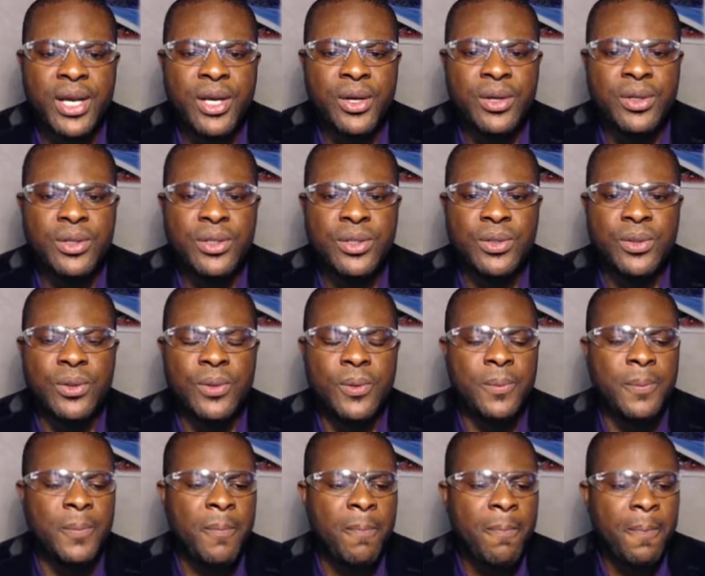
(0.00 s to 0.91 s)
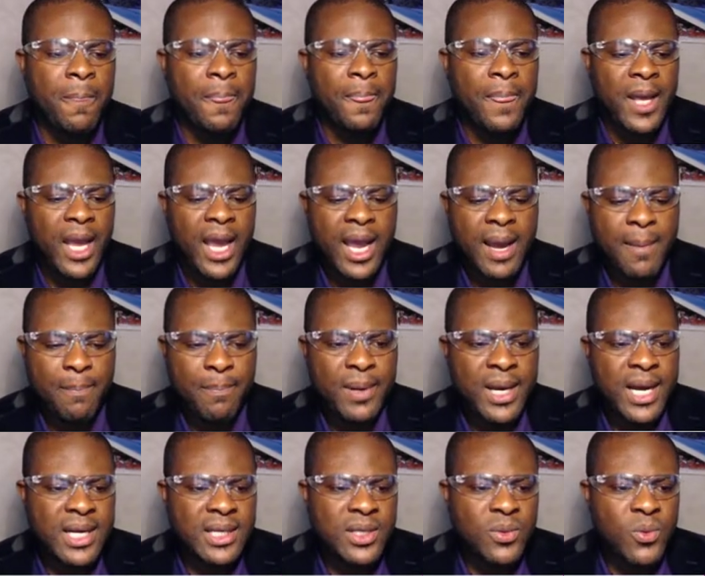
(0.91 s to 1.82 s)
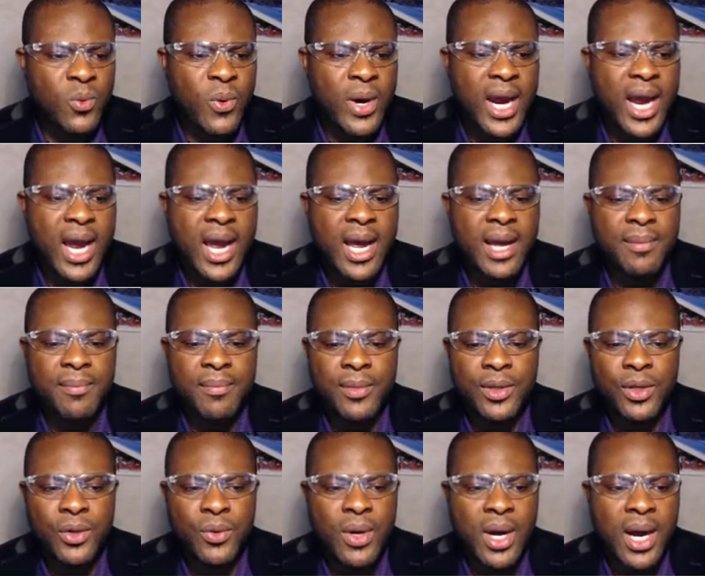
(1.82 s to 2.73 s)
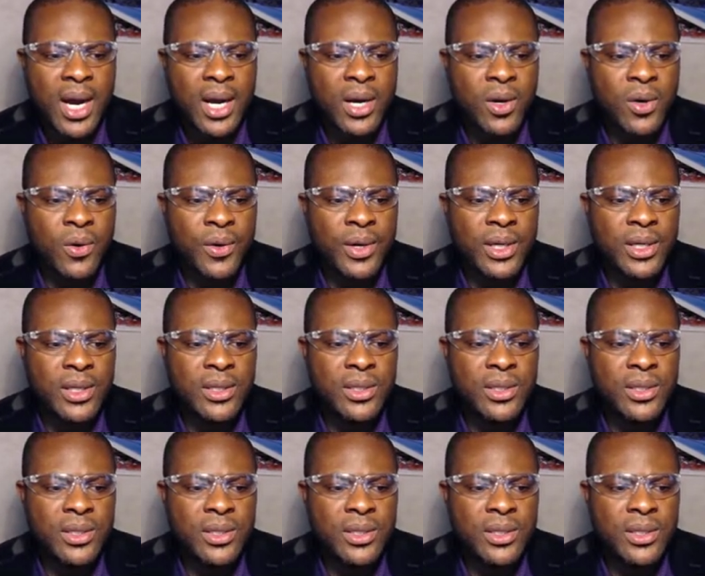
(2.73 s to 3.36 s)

you to a place where you are going